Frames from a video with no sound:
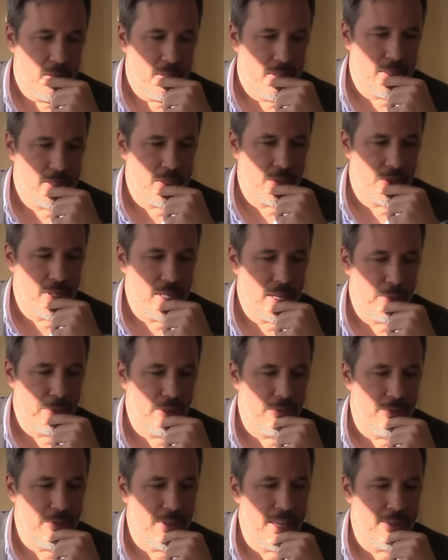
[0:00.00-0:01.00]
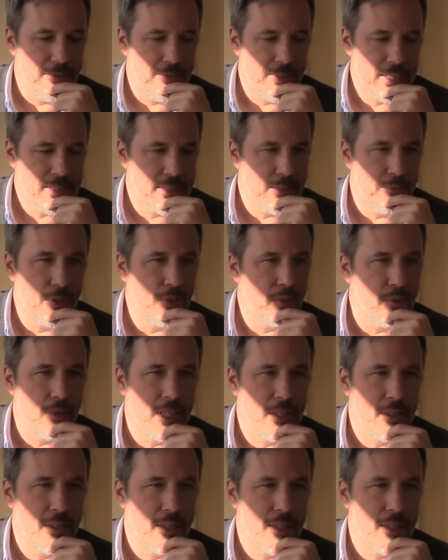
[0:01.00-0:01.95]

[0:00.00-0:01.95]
necessarily about VFX. I'm not looking.